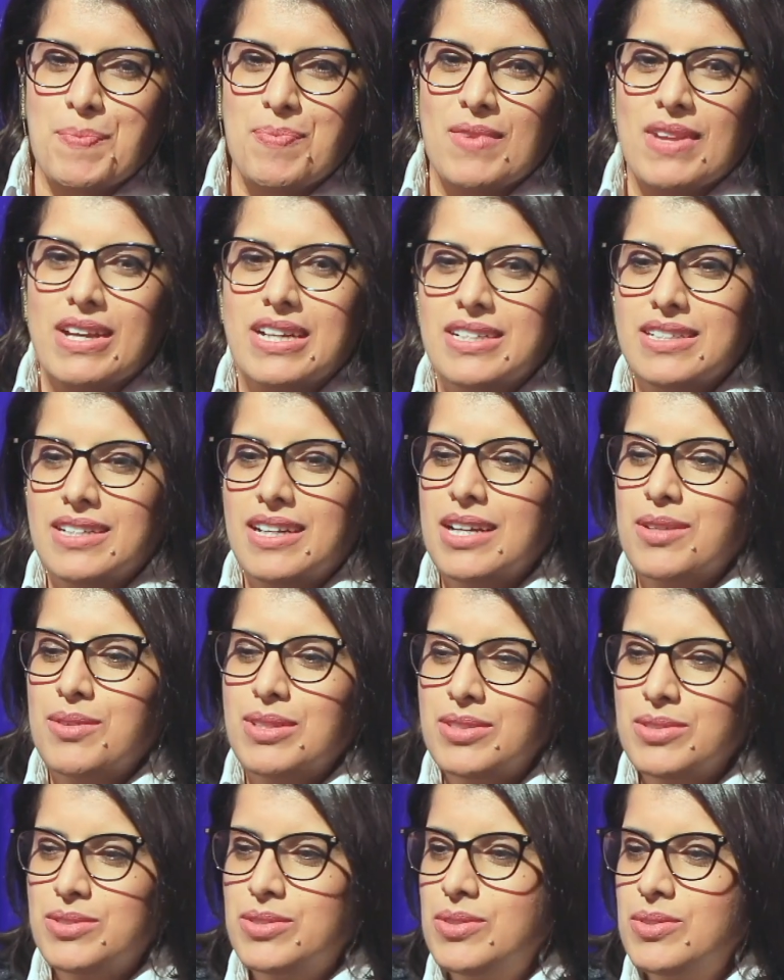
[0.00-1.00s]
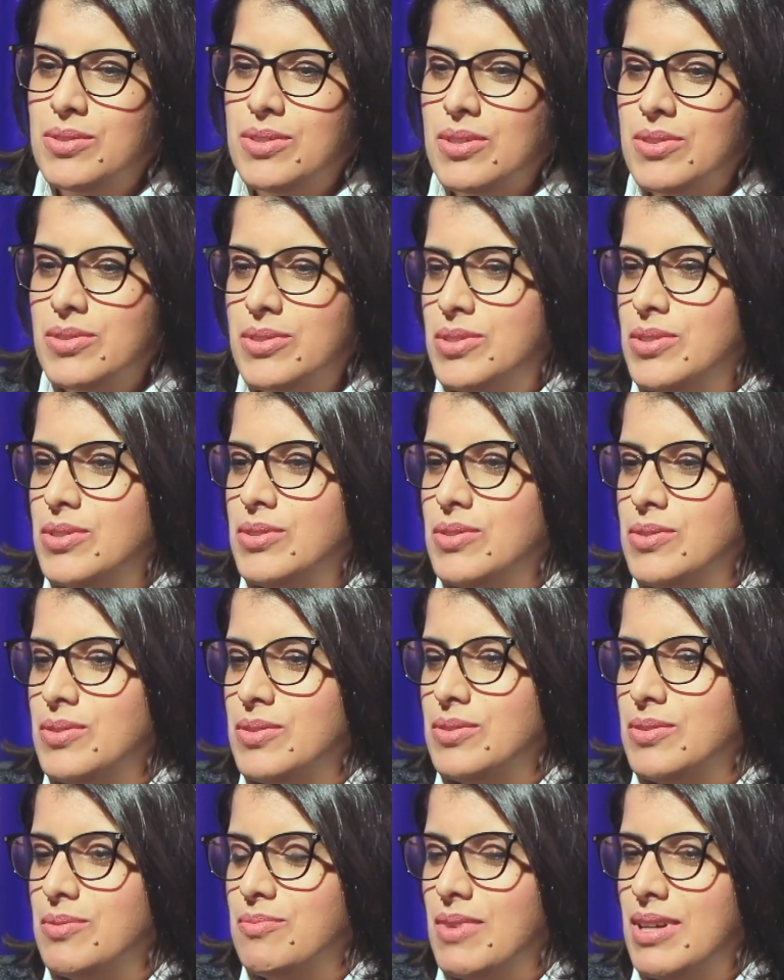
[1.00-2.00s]
I wanted to go
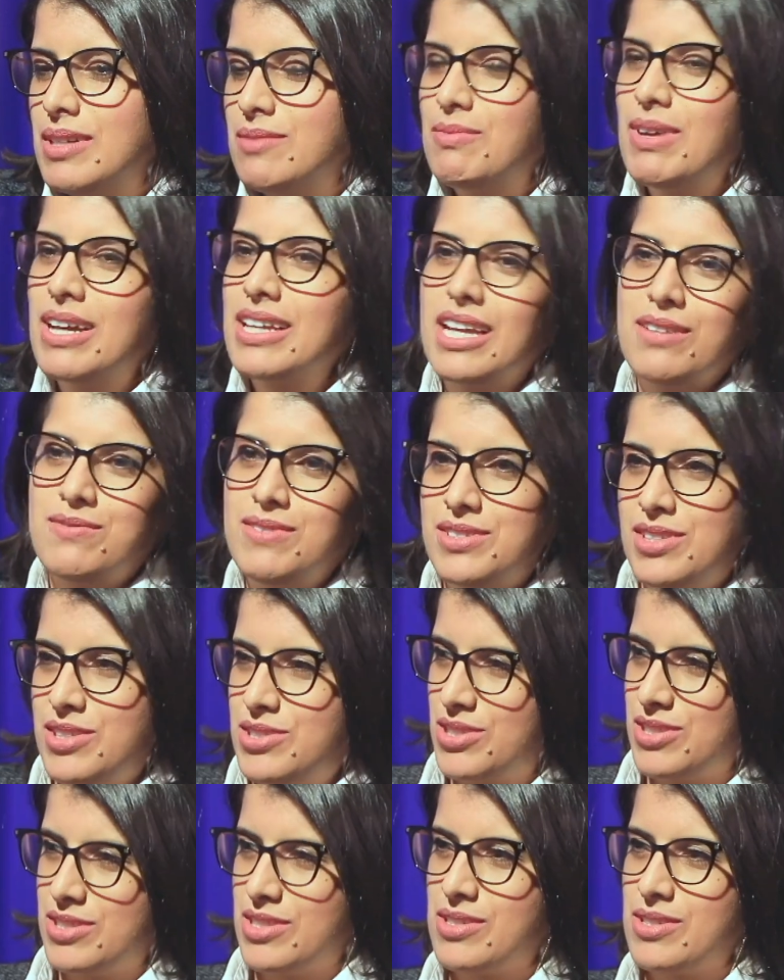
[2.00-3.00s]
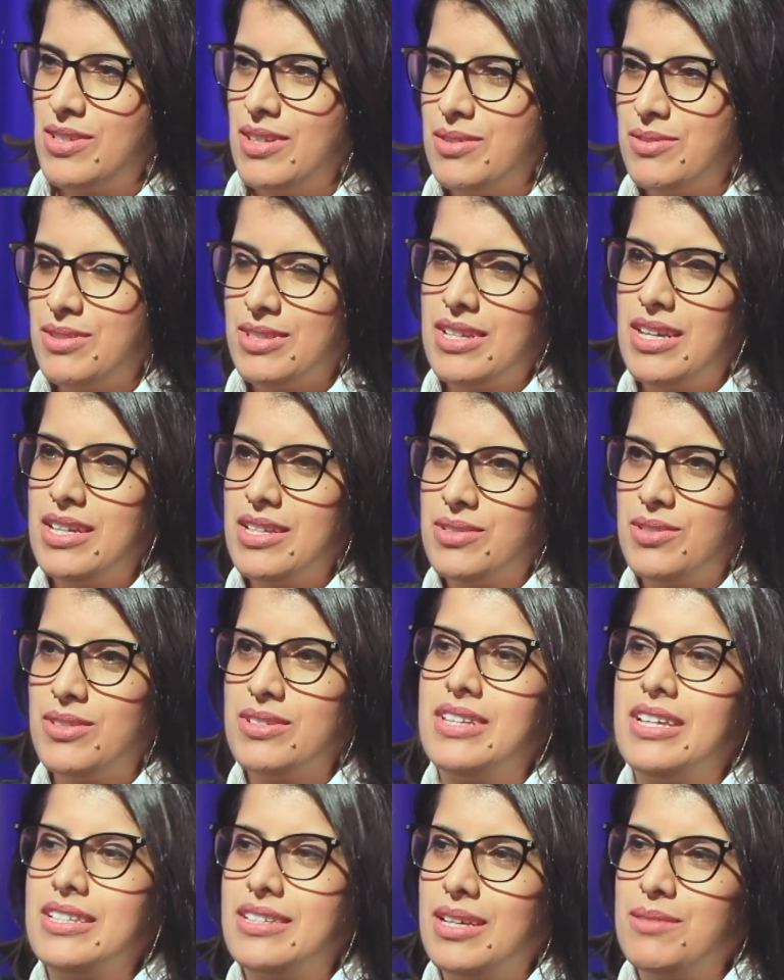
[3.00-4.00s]
to. I love literature, so I thought
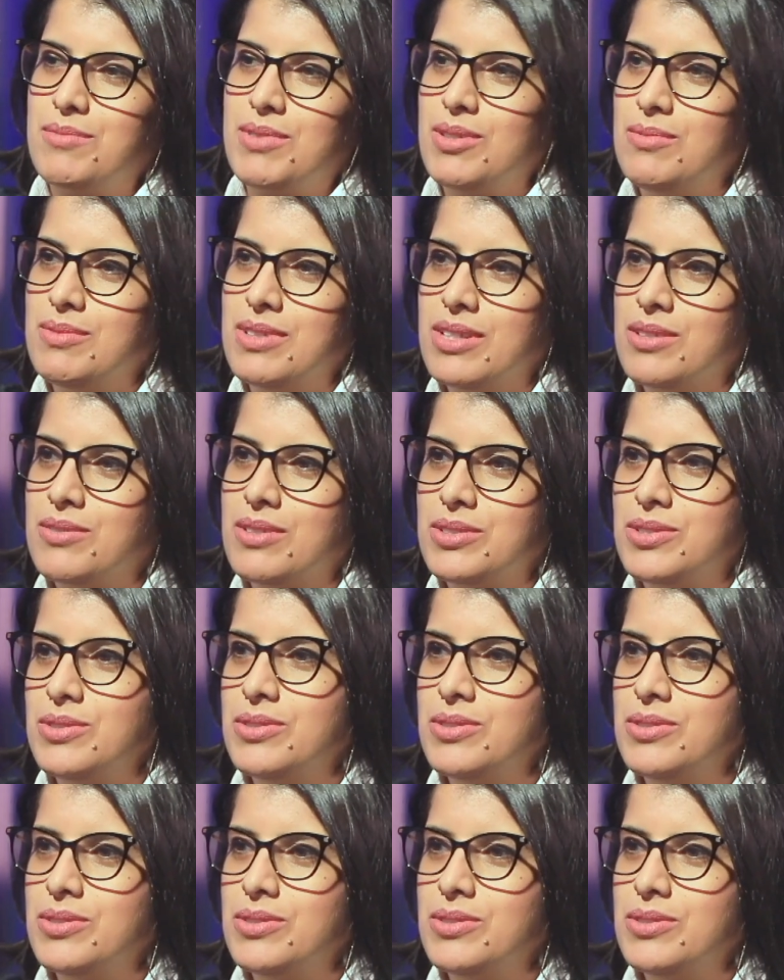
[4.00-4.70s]
that I'm probably going